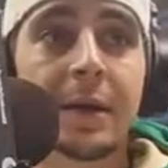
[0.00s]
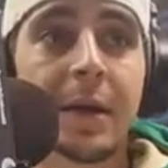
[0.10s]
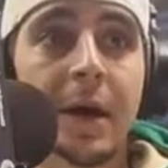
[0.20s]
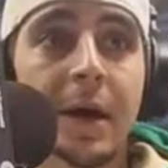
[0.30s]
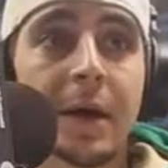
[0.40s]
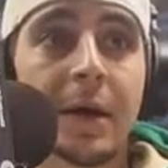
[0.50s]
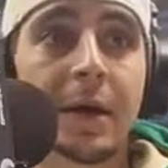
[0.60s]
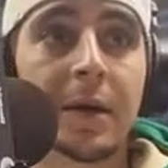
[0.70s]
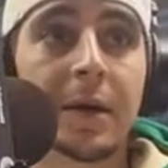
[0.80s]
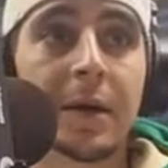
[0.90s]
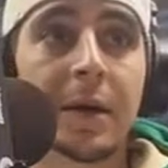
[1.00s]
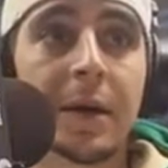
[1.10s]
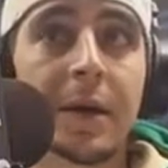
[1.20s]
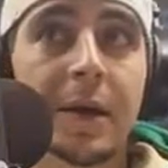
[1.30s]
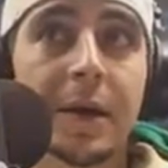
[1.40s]

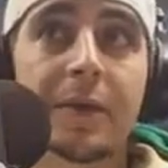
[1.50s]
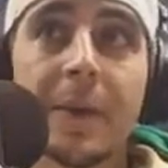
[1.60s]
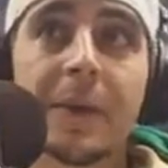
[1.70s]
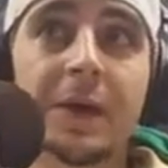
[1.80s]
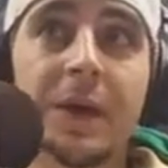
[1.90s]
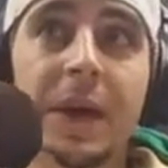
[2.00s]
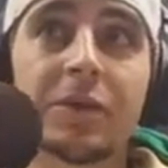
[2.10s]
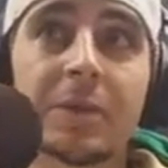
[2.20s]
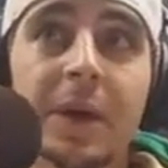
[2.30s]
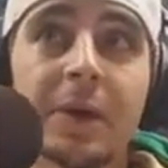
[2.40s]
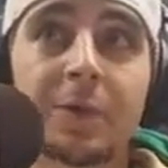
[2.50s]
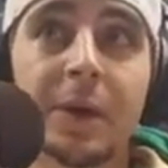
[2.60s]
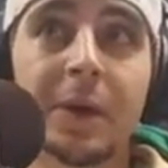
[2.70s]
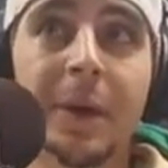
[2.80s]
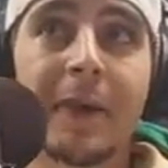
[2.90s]
And they used to beat us
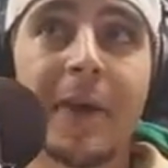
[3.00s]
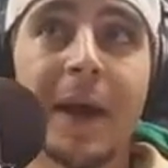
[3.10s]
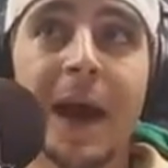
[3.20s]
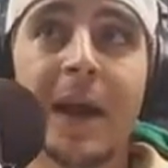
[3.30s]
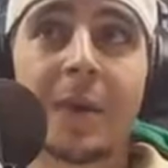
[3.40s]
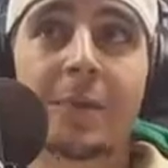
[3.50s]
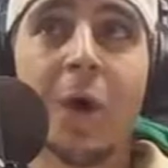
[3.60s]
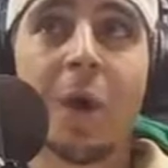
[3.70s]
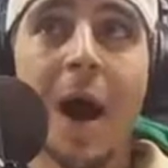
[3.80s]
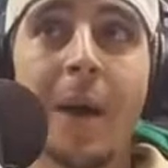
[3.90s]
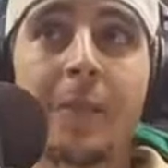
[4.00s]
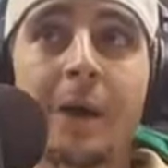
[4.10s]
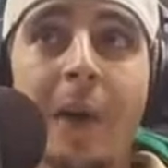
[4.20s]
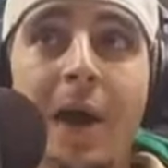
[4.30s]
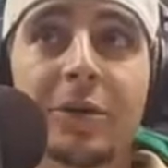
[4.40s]
pretty bad. They had a guy named Cole Hoppy
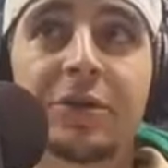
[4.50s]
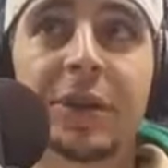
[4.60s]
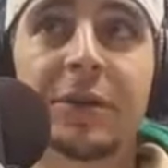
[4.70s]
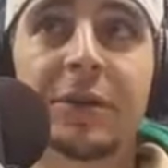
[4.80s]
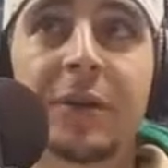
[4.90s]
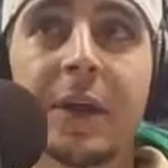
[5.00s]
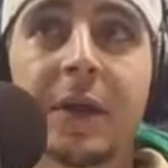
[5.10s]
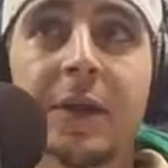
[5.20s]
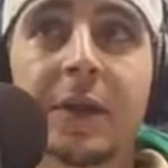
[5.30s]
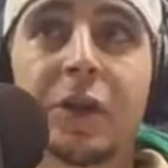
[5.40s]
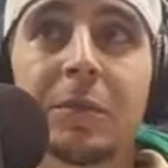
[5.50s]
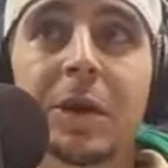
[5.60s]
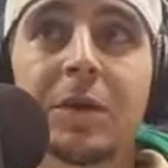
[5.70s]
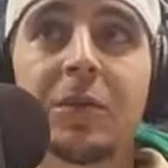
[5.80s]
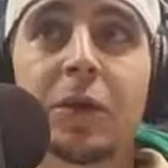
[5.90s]
at wide receiver that took
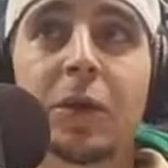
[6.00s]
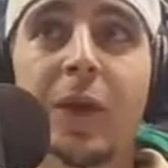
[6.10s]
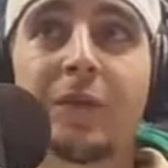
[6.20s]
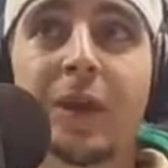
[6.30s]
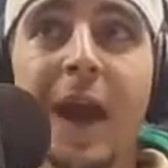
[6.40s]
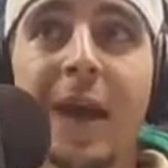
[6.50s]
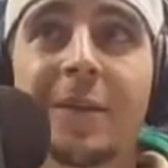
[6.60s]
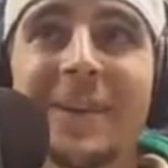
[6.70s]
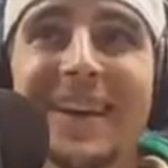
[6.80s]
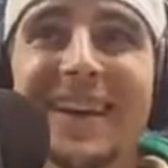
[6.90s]
me to school every game.